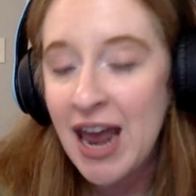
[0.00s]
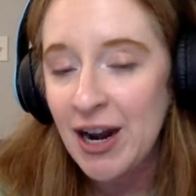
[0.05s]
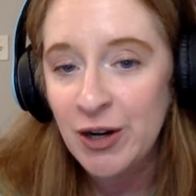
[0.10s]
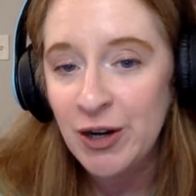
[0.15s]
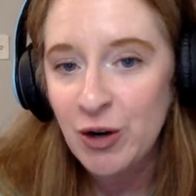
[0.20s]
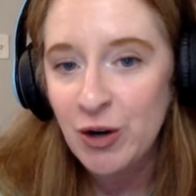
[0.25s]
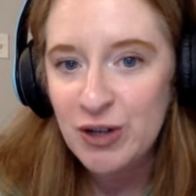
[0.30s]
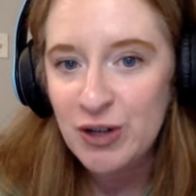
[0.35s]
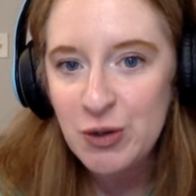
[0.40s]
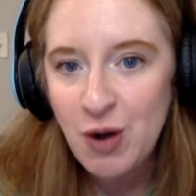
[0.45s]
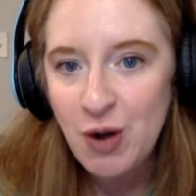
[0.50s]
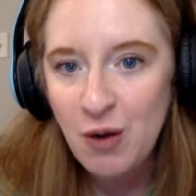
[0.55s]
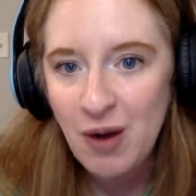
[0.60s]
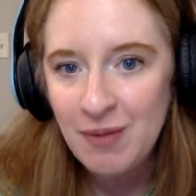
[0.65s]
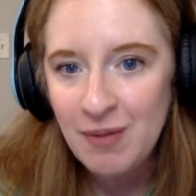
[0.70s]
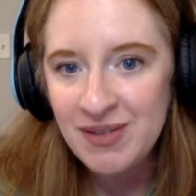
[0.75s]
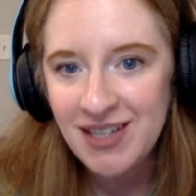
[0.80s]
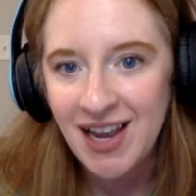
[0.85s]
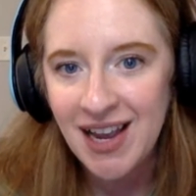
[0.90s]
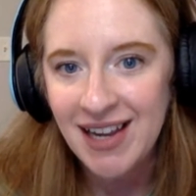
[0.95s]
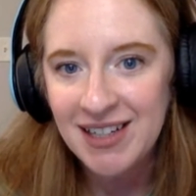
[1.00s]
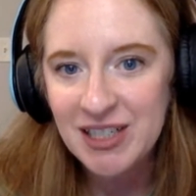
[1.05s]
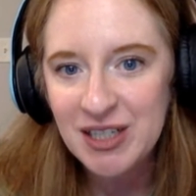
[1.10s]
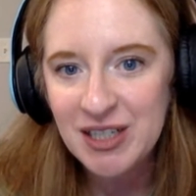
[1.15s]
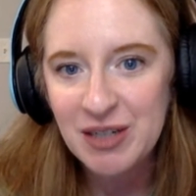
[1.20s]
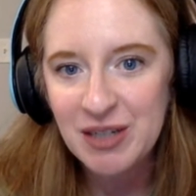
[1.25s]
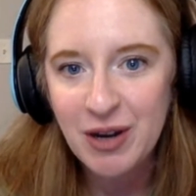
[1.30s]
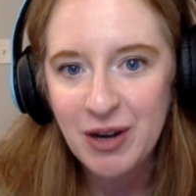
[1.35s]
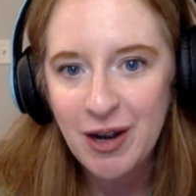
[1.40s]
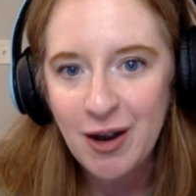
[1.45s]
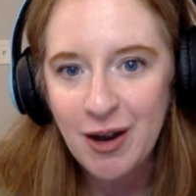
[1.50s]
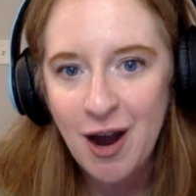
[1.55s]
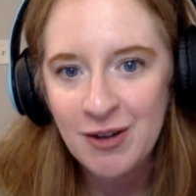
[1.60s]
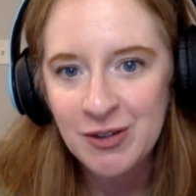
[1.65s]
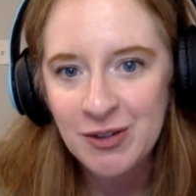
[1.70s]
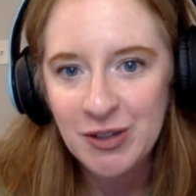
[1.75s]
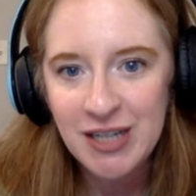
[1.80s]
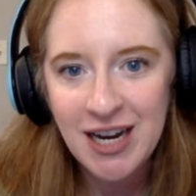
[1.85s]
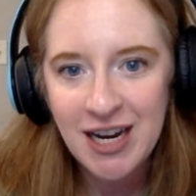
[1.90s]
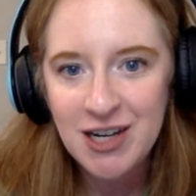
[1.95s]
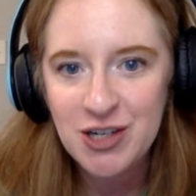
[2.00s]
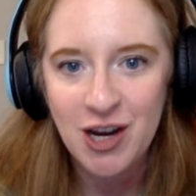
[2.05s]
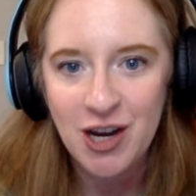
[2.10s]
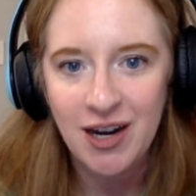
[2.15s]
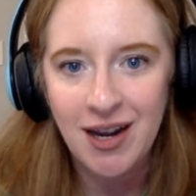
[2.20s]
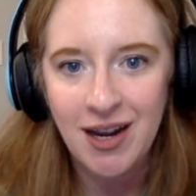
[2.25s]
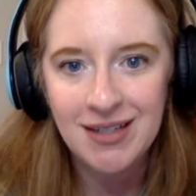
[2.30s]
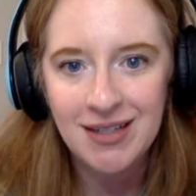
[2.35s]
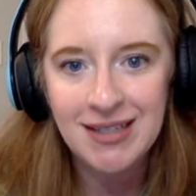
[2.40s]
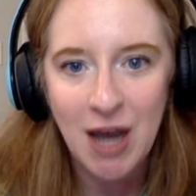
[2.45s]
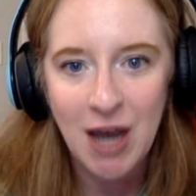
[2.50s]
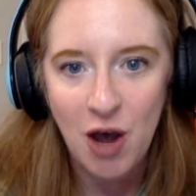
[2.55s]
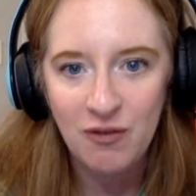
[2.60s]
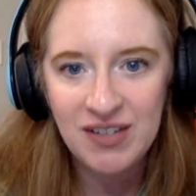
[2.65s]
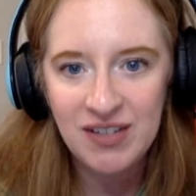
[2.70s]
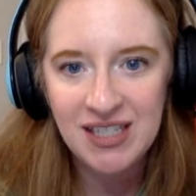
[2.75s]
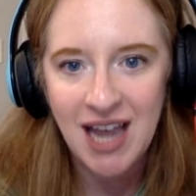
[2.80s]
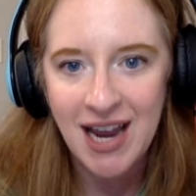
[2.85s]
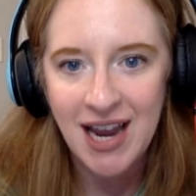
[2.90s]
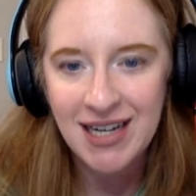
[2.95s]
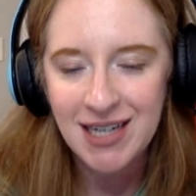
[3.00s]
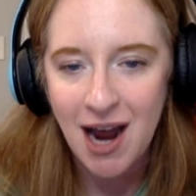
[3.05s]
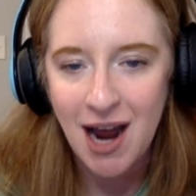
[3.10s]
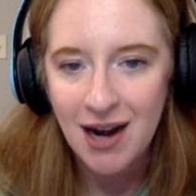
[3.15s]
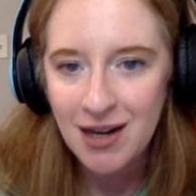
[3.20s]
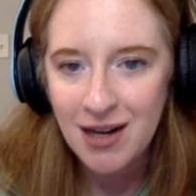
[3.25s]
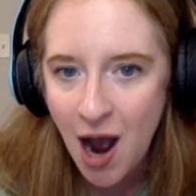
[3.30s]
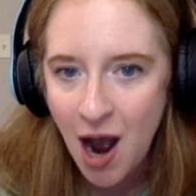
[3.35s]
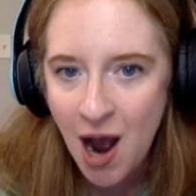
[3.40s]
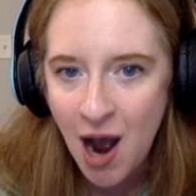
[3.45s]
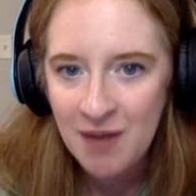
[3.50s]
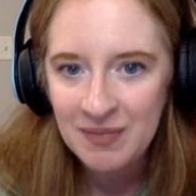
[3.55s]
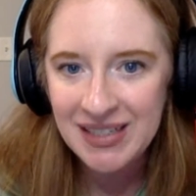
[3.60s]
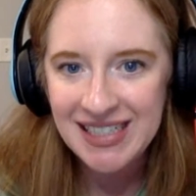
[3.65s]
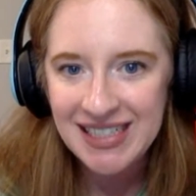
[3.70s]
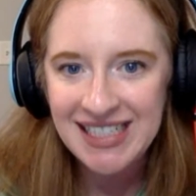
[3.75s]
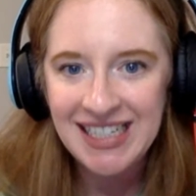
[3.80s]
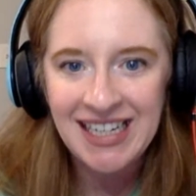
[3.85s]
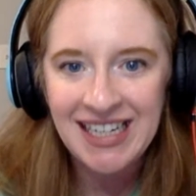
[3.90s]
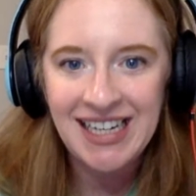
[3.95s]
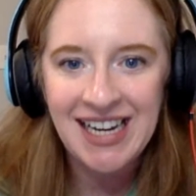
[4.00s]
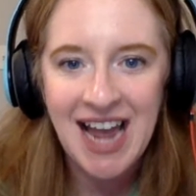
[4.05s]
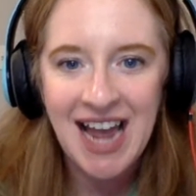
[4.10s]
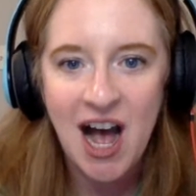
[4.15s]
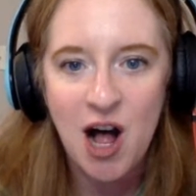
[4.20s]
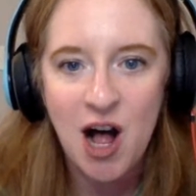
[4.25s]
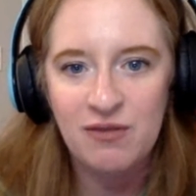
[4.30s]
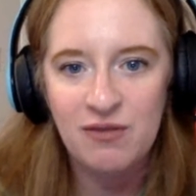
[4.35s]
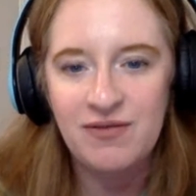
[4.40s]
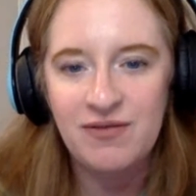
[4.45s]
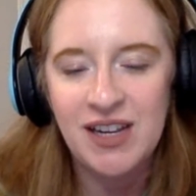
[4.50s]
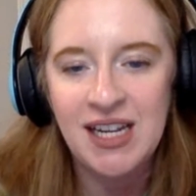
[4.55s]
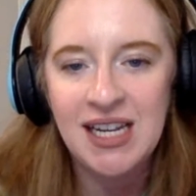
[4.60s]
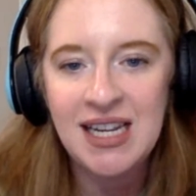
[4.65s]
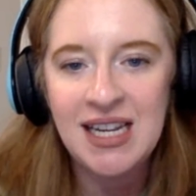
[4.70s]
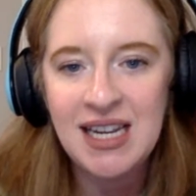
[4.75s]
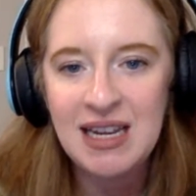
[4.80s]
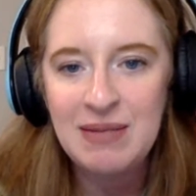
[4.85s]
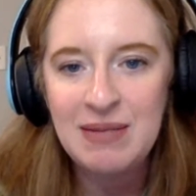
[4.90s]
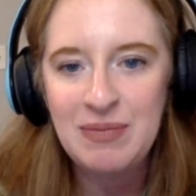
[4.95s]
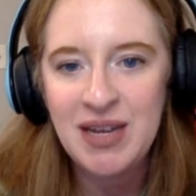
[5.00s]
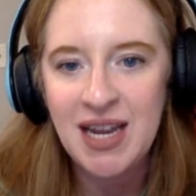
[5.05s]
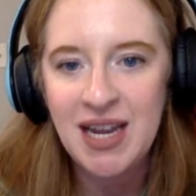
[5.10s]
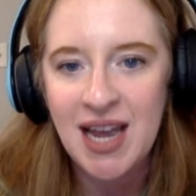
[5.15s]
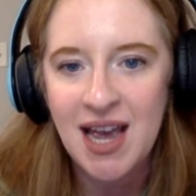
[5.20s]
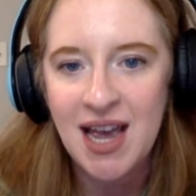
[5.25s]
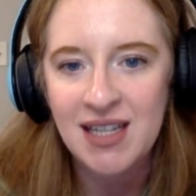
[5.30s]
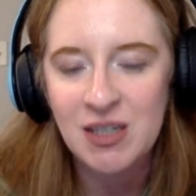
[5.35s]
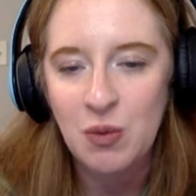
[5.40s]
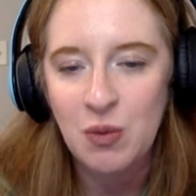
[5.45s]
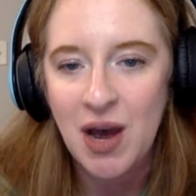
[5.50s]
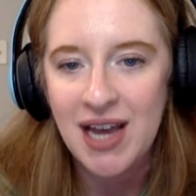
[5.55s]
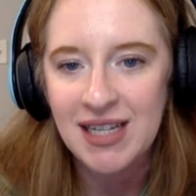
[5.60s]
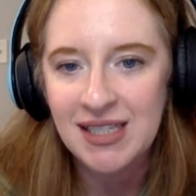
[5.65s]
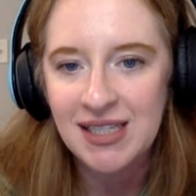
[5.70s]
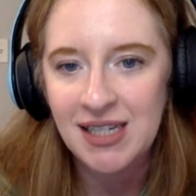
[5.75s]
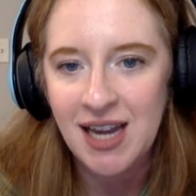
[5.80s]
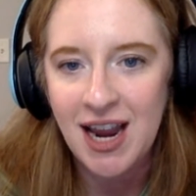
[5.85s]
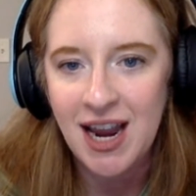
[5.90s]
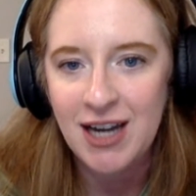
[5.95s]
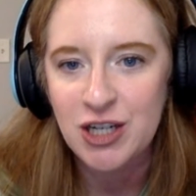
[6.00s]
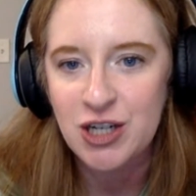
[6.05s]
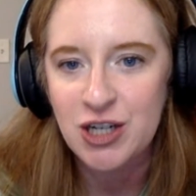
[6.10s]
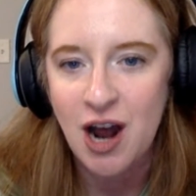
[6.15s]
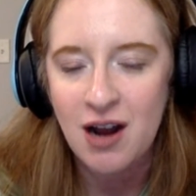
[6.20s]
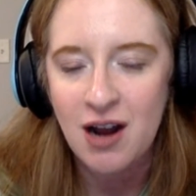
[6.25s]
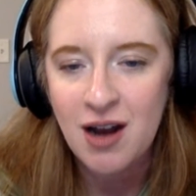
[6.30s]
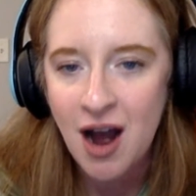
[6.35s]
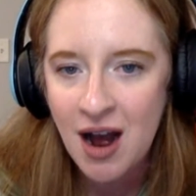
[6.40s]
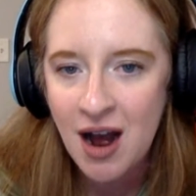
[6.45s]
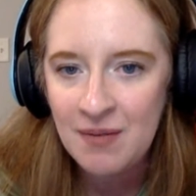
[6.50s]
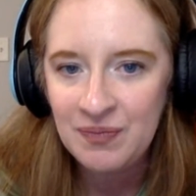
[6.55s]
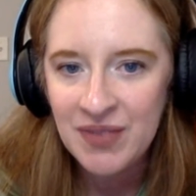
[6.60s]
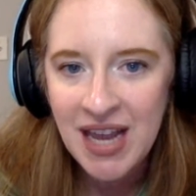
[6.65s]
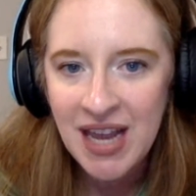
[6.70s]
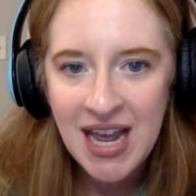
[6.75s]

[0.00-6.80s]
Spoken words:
on over to our website to book a consultation at delvepsych.com, DELVEPSYCH.com.